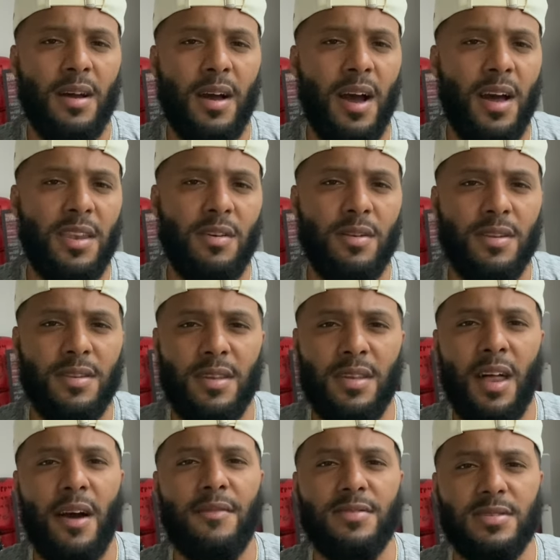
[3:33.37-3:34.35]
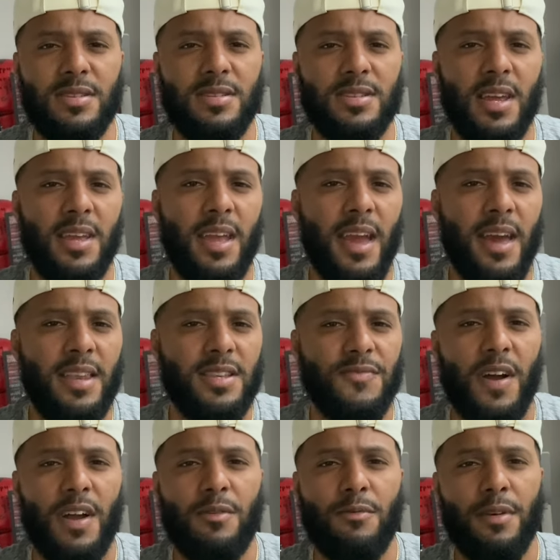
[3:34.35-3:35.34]
I don't, and then obviously Tank had his
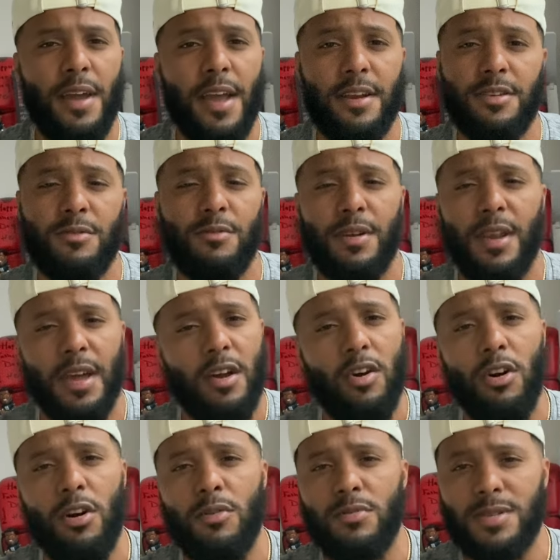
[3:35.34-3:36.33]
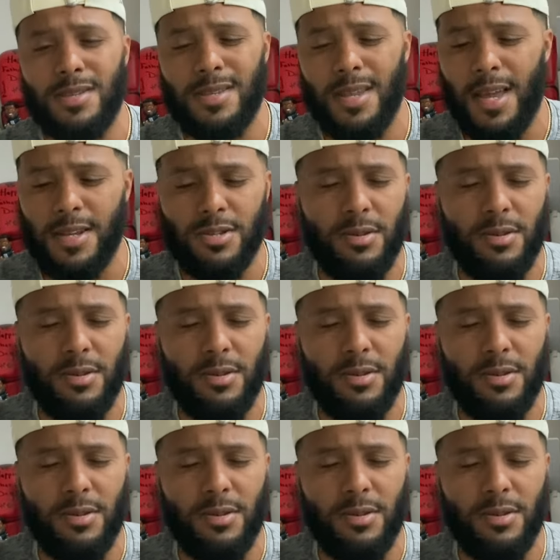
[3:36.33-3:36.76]
fight with Hector where that card was stacked.